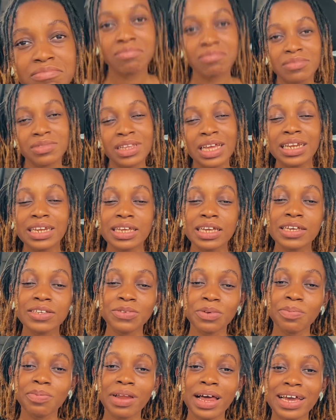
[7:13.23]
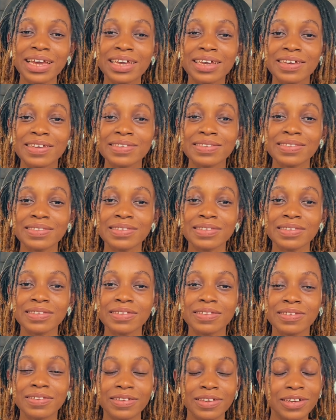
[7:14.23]
Then his reply is,
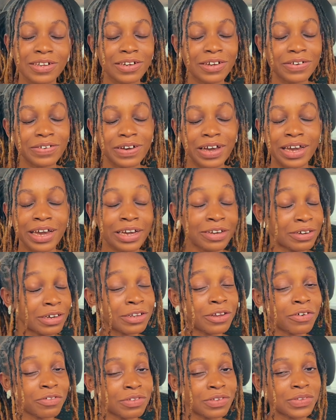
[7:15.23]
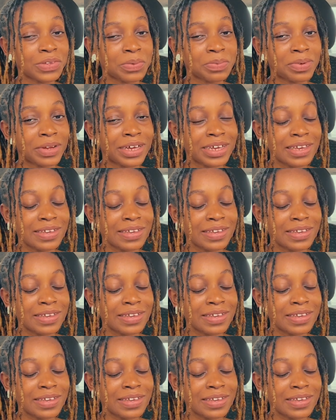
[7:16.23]
you know, I love this reply.